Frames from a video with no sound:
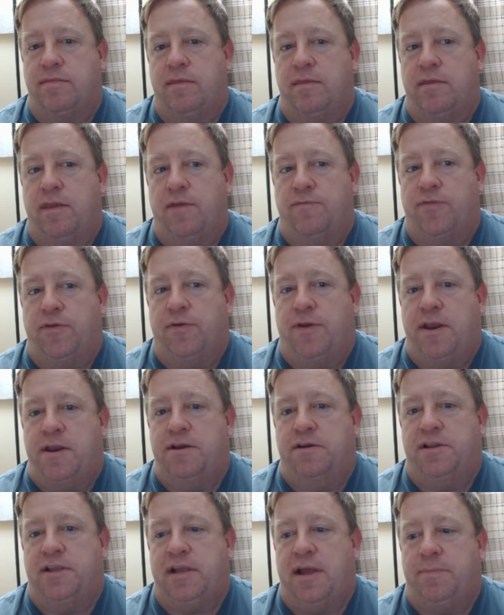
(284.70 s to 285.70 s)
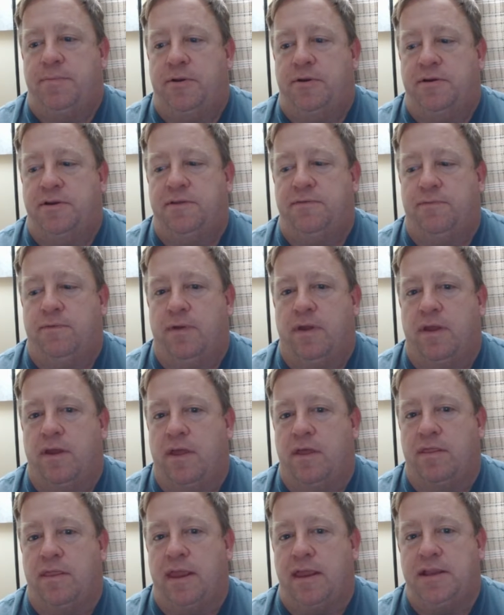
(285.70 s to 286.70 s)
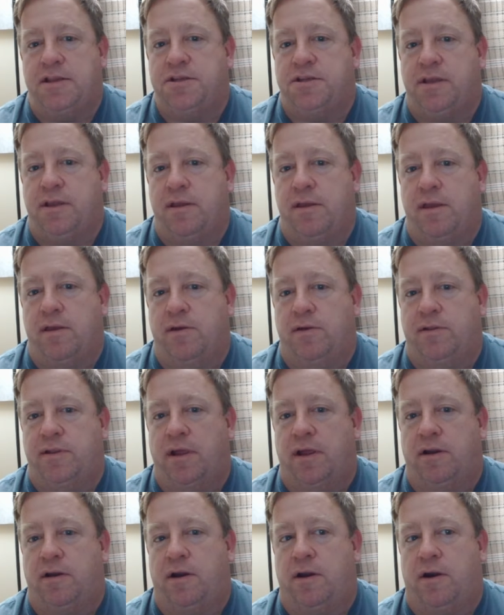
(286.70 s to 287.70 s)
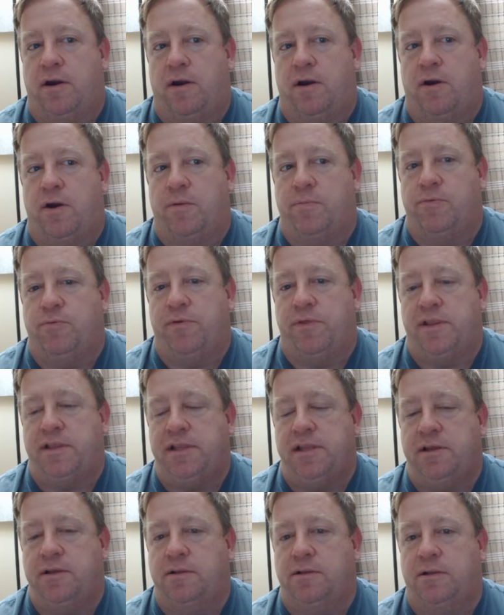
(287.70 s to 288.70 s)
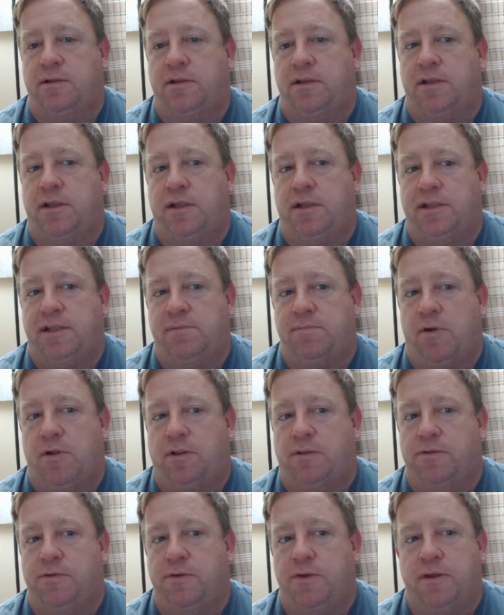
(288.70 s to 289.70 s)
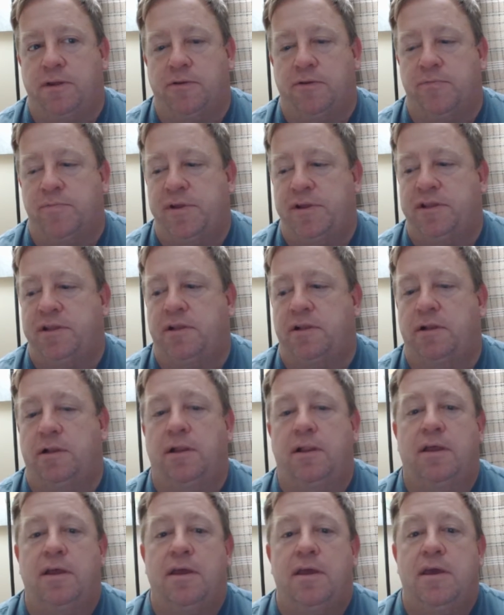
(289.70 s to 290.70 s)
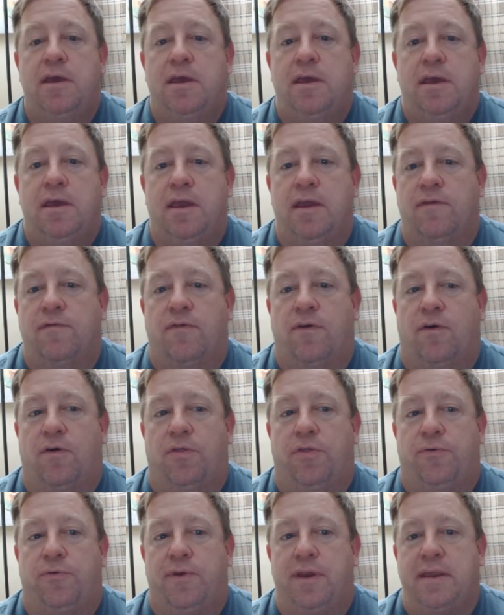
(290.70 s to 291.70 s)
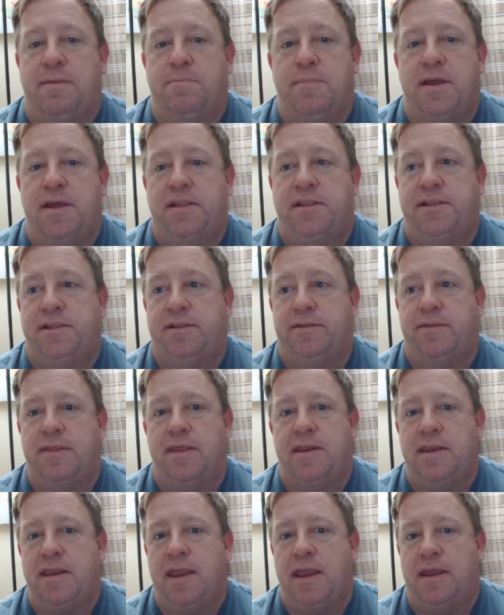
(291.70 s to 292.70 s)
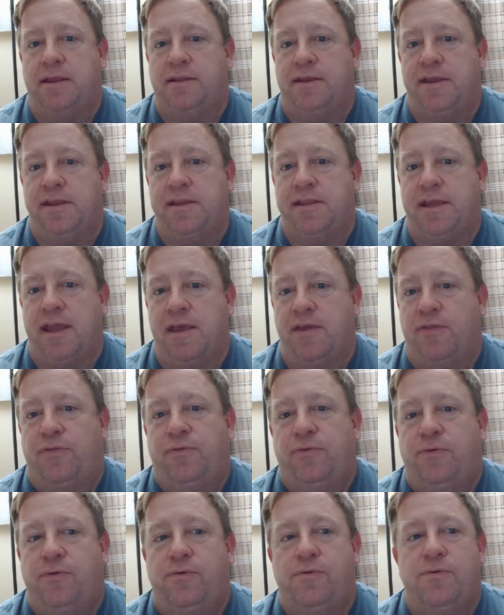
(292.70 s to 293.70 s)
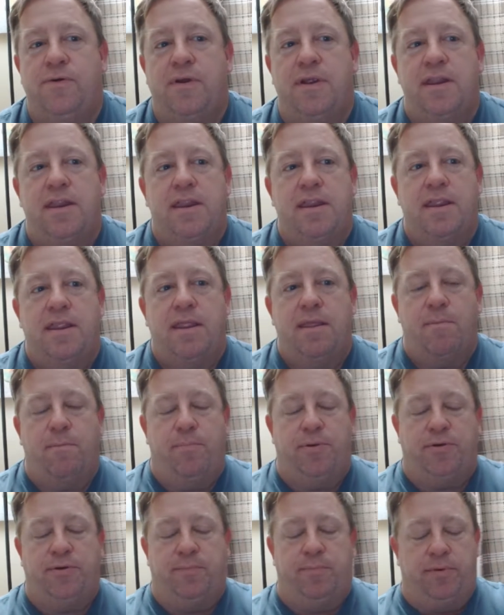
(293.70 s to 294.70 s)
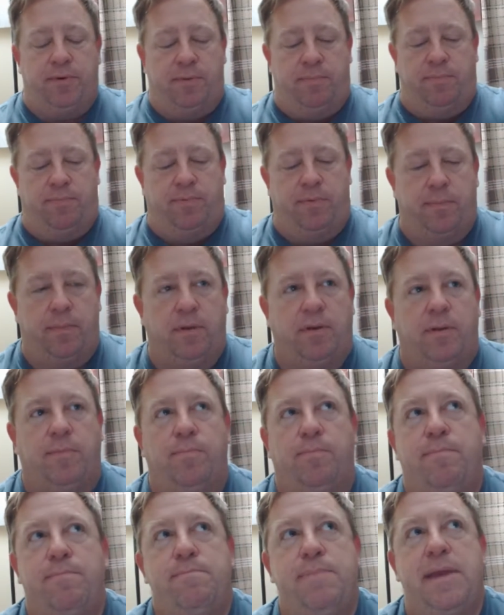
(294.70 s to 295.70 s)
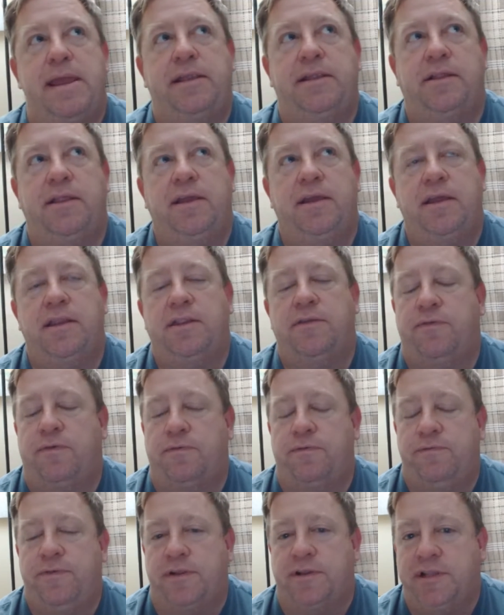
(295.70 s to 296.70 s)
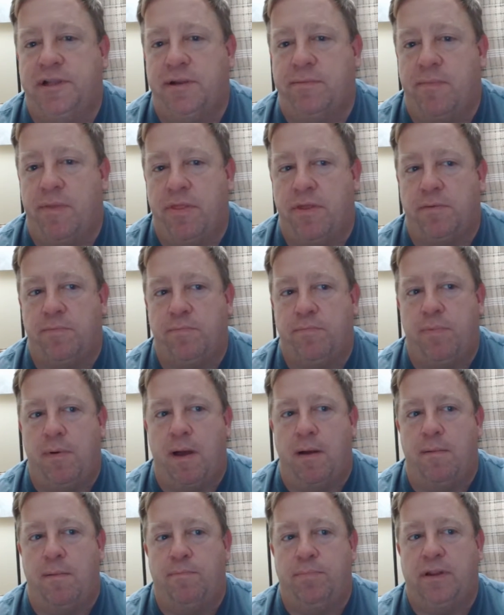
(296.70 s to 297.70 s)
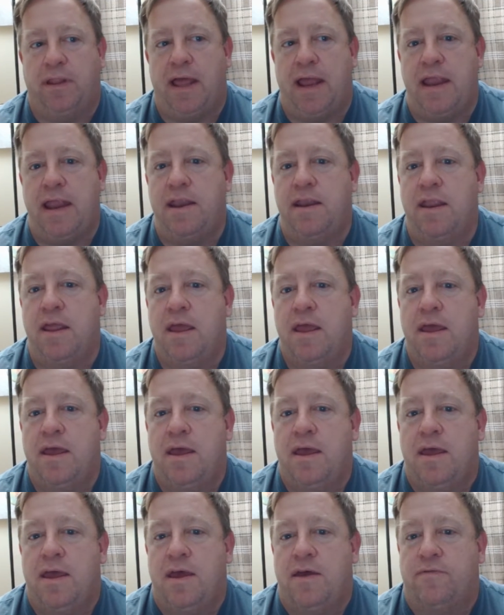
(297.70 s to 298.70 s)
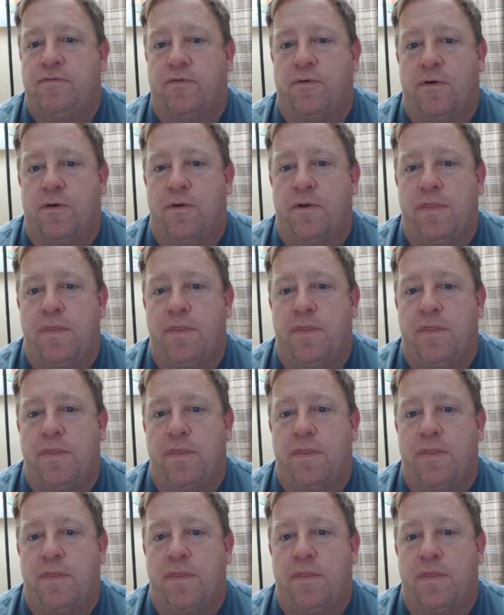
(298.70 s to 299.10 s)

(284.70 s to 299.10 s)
if they're interceptors, they each are armed with a single small nuclear missile. If all three miss, then the aliens get through and basically get to fulfill some of their plan for